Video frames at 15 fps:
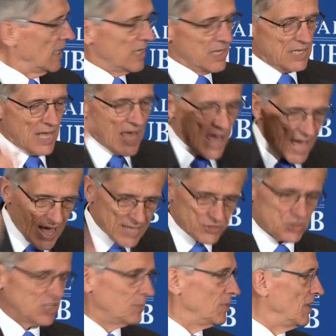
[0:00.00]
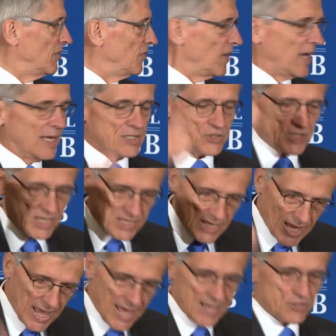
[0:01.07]
It has to be fast, it
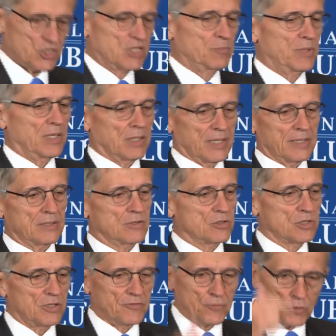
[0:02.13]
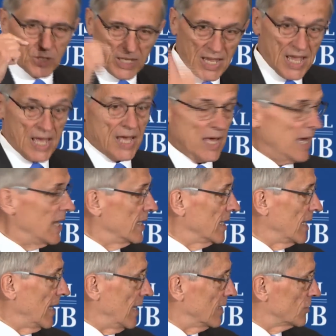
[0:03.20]
has to be latency free, and
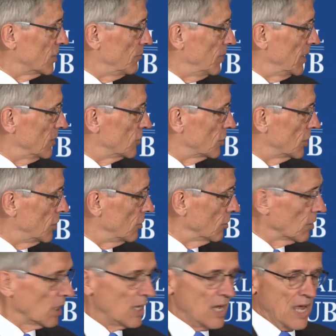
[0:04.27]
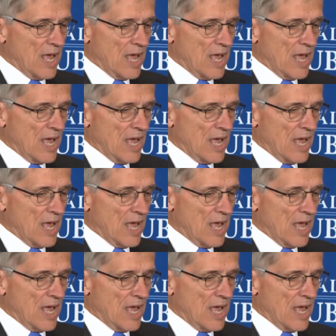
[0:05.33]
it has to be secure.